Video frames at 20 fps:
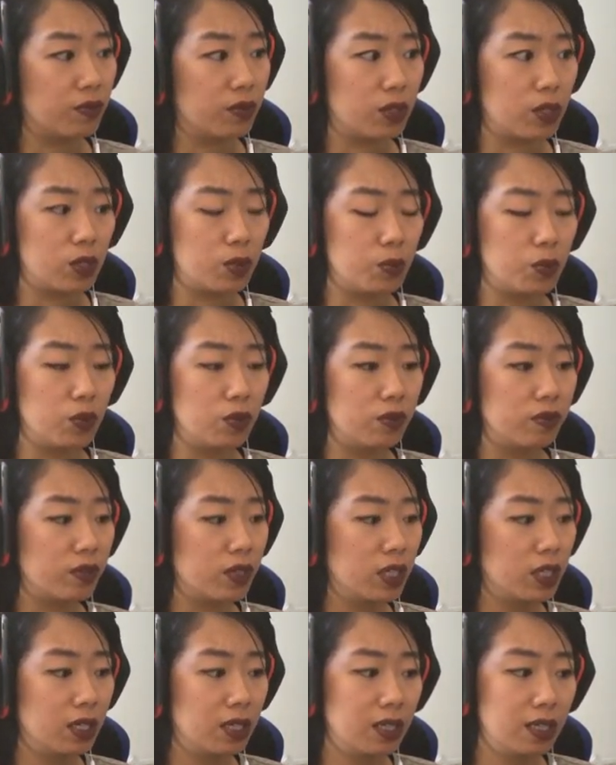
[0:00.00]
for this move.
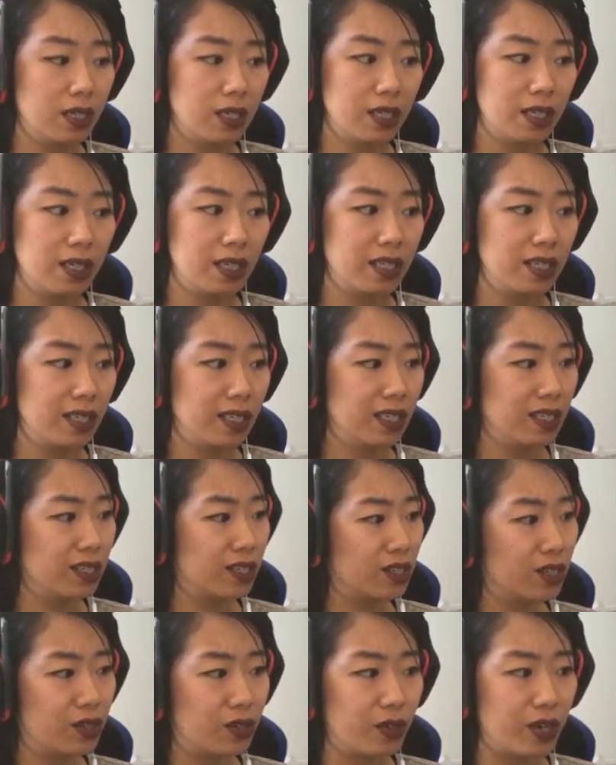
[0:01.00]

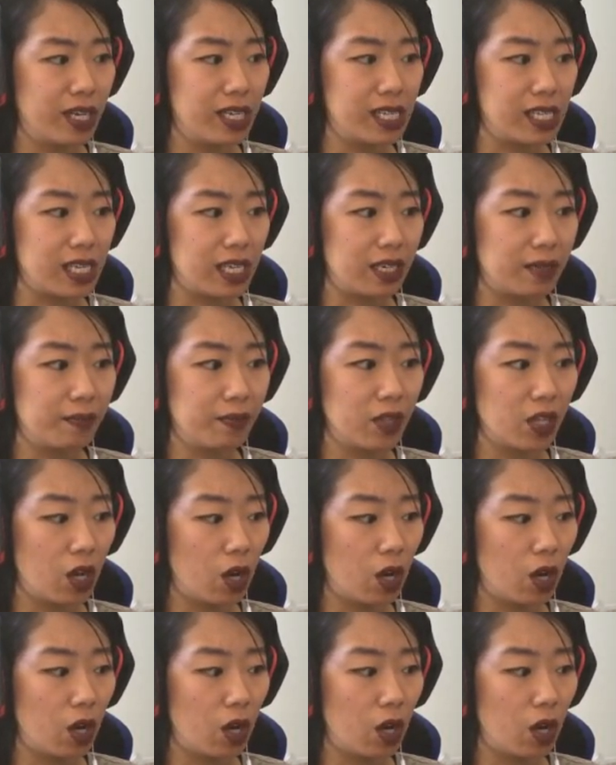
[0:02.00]
It's crazy.